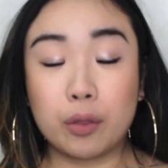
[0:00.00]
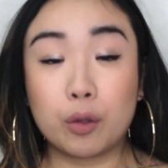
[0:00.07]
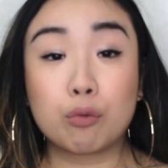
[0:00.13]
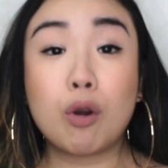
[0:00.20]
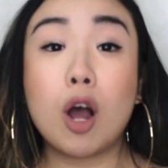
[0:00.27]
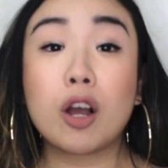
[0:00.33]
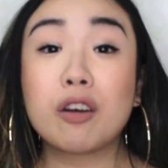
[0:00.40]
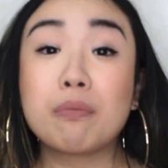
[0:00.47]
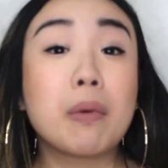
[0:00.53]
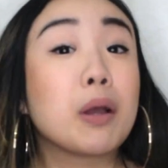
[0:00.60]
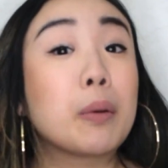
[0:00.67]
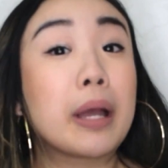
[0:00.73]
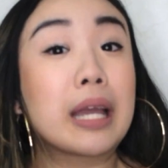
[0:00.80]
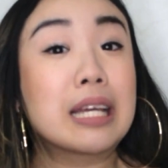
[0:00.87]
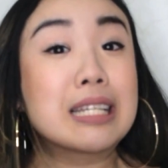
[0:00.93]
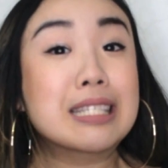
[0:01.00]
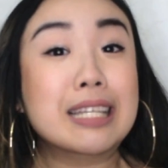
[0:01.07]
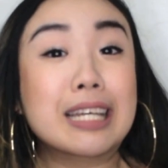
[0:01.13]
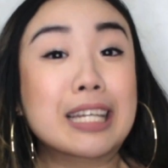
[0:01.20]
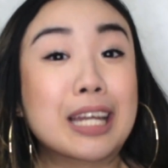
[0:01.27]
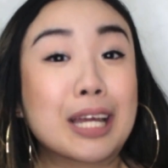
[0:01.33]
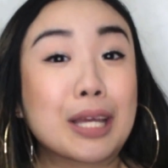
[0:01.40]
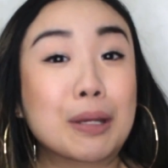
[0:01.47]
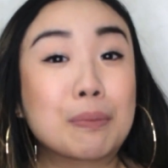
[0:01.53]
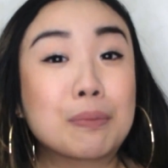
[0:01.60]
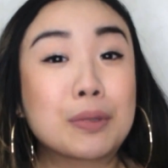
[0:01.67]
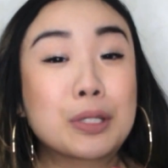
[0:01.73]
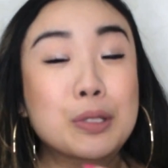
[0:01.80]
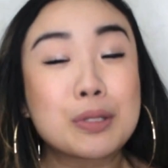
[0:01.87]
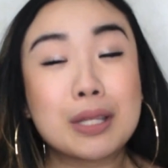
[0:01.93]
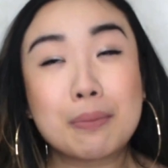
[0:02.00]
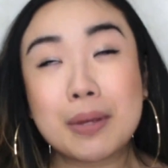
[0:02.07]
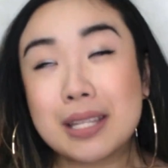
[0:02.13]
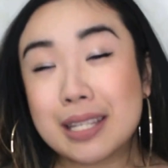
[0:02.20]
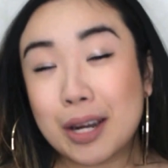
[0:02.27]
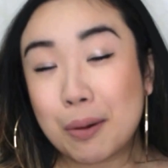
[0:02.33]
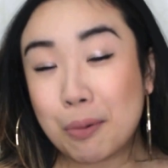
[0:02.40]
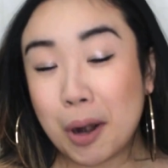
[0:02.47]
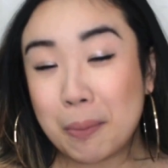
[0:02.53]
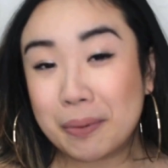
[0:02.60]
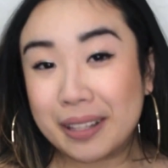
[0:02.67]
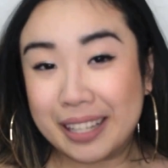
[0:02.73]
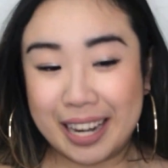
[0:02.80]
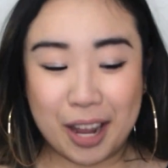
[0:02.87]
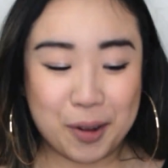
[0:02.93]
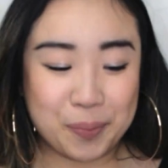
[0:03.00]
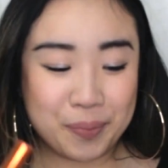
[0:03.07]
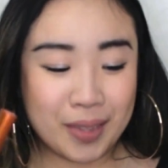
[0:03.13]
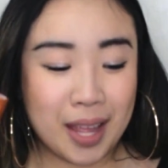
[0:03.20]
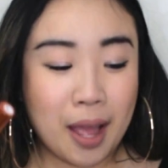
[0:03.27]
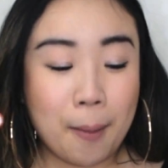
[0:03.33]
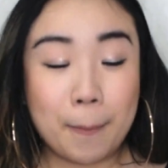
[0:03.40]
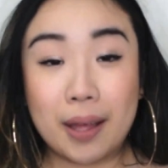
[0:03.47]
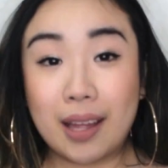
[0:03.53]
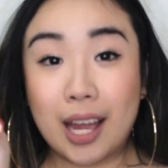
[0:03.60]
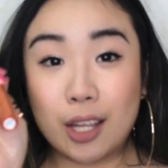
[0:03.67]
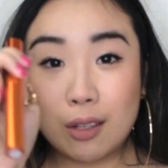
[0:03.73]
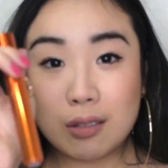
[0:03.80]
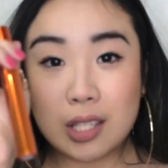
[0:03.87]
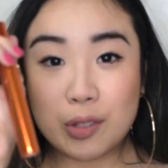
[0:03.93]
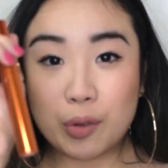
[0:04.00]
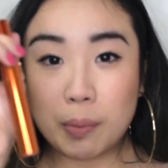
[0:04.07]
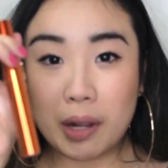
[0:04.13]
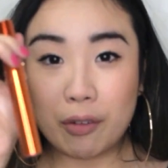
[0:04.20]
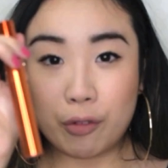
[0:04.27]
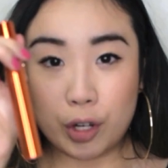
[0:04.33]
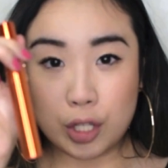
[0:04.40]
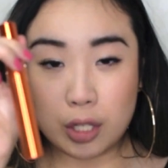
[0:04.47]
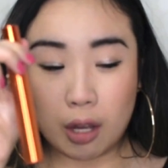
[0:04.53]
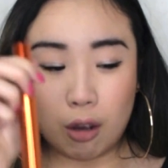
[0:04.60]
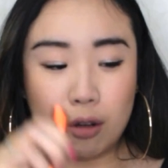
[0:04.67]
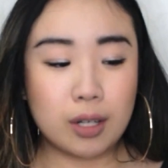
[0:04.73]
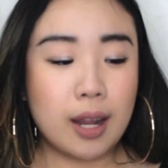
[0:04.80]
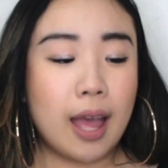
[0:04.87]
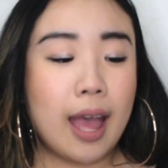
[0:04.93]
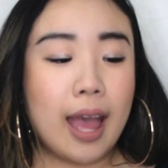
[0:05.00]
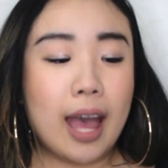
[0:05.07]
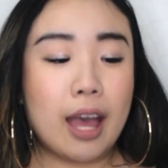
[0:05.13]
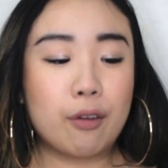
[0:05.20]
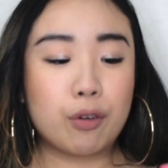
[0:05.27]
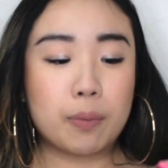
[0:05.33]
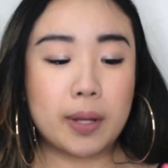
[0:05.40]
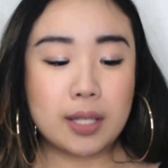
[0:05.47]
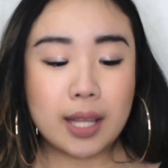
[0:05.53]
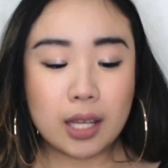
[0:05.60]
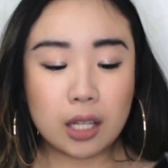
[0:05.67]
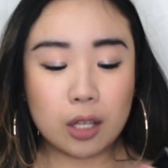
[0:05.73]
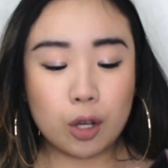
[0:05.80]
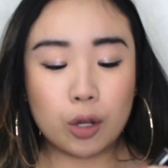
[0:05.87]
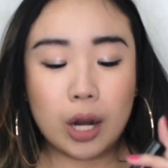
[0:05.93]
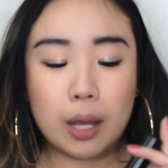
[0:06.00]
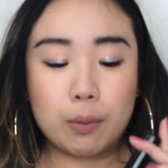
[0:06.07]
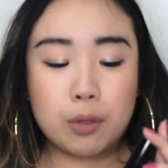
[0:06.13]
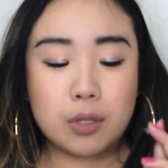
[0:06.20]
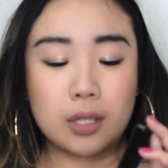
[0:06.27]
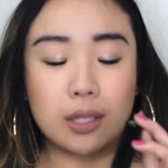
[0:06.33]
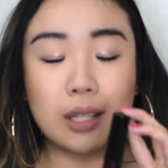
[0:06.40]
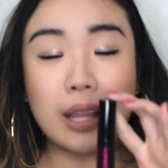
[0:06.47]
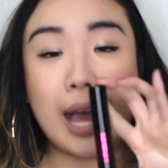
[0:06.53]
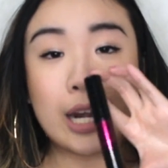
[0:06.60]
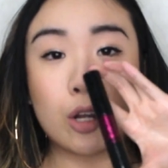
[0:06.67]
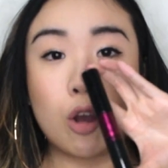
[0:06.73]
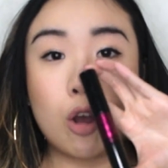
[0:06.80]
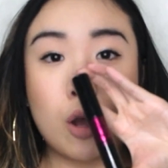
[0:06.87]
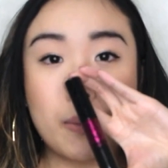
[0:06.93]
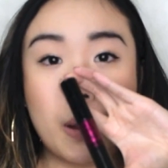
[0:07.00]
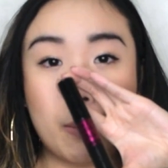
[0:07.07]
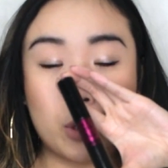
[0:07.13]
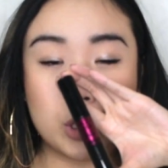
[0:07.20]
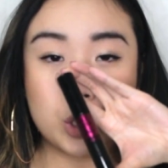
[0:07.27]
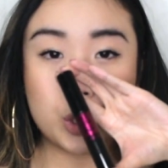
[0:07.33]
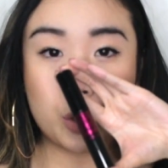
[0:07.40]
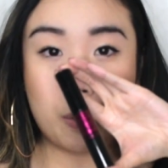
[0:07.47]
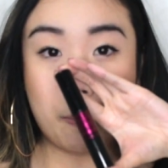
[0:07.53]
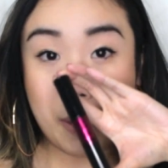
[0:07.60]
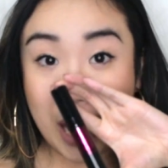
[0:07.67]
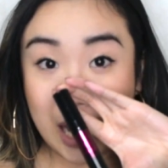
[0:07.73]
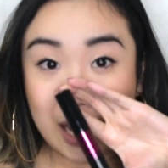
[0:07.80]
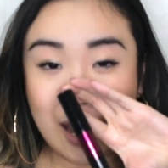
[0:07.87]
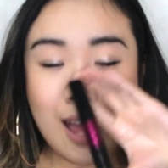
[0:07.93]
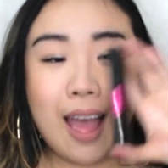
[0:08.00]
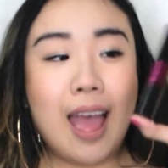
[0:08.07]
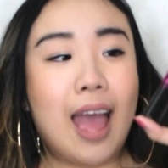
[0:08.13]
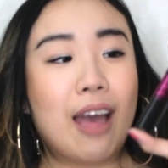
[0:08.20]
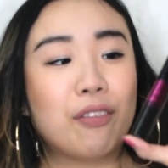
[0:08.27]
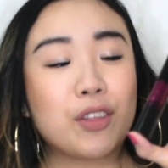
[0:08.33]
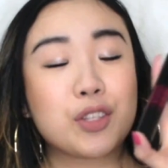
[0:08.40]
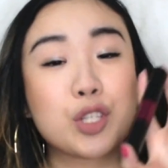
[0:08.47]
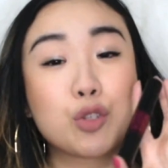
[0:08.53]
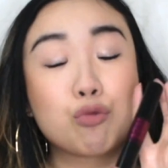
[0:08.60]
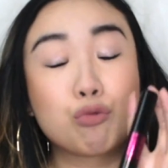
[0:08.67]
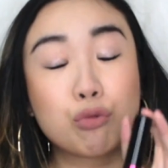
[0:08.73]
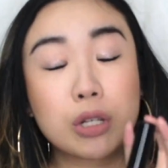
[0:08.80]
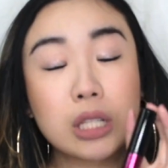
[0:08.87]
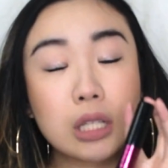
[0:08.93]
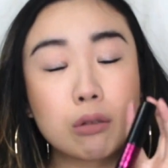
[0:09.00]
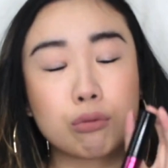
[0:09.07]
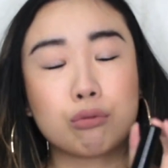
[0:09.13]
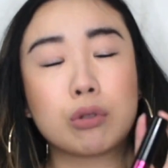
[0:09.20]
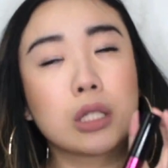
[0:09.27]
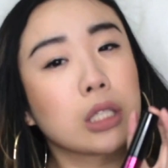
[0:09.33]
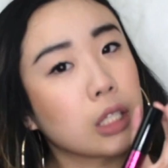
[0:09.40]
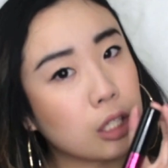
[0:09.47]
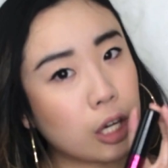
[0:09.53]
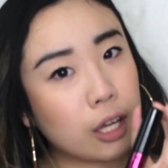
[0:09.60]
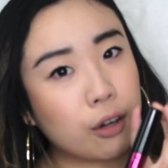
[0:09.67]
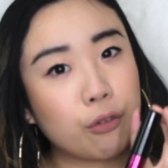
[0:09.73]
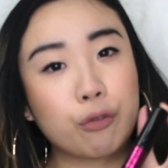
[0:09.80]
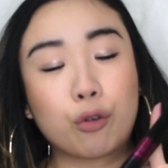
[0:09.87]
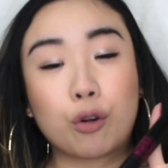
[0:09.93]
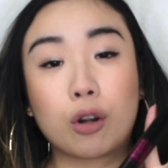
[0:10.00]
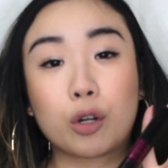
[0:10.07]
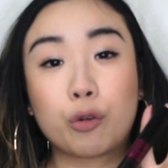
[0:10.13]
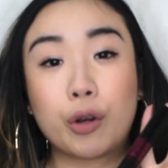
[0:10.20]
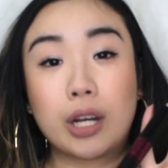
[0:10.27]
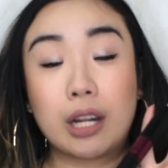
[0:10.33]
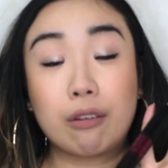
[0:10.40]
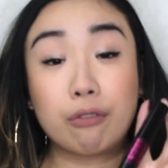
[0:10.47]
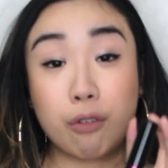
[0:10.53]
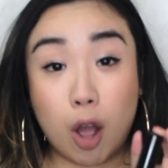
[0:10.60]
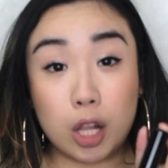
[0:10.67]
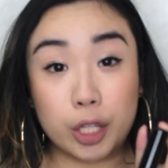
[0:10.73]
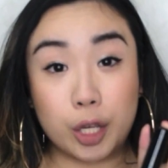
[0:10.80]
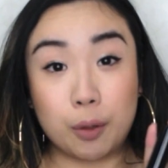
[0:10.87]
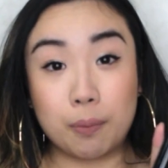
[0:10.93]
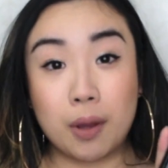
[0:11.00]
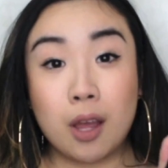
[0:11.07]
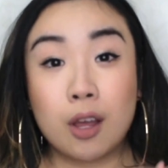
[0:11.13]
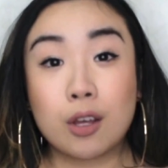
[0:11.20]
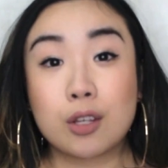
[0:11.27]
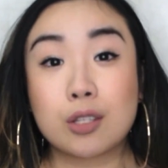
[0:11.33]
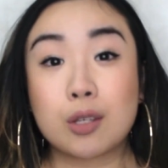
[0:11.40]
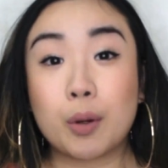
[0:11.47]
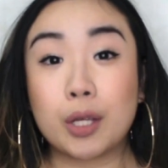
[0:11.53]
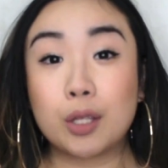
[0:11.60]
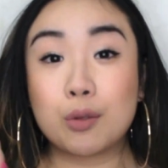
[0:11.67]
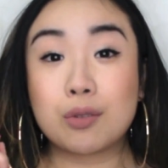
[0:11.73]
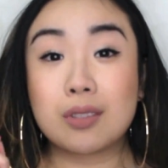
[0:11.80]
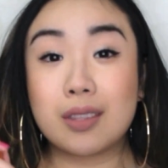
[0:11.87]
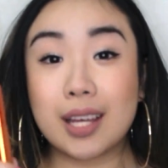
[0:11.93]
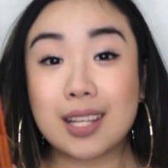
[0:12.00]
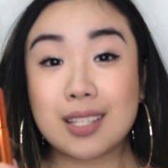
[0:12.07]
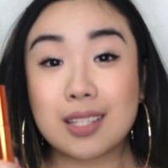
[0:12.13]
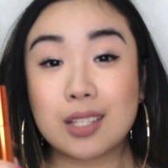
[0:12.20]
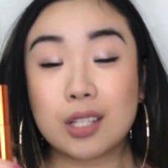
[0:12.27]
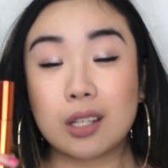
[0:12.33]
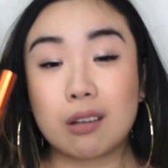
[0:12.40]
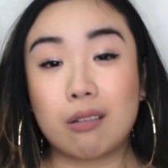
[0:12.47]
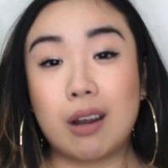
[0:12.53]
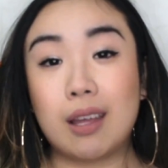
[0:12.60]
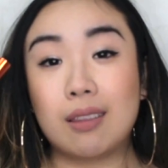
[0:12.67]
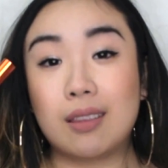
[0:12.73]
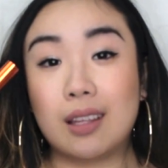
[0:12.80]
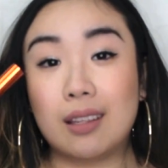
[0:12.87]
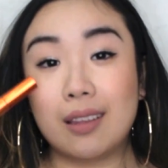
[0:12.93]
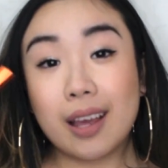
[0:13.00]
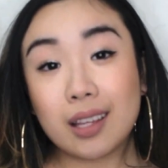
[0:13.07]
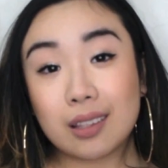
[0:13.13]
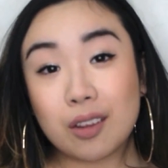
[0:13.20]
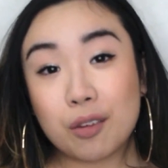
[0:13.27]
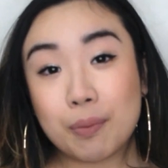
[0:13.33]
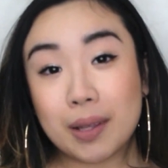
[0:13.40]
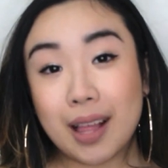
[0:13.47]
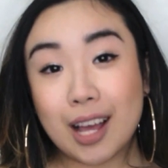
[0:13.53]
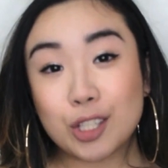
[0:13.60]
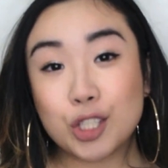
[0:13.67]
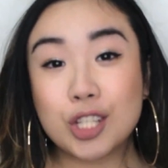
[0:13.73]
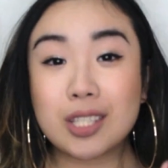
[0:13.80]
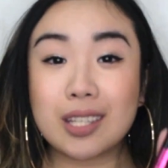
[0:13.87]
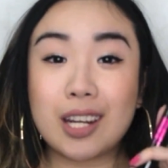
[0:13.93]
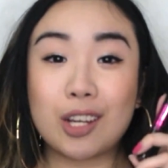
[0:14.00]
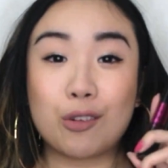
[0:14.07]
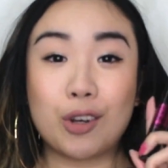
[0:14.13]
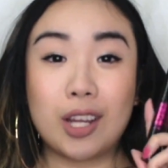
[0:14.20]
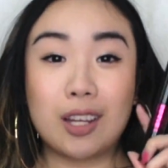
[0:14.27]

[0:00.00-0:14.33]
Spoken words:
the wrong of my ways, and I'm using mascara properly now. But I use this for my first coat, and for my second coat I'm using the Lancome Monsieur Big, and this is really, really good for creating volume. So I use this to create the length of my lashes, and I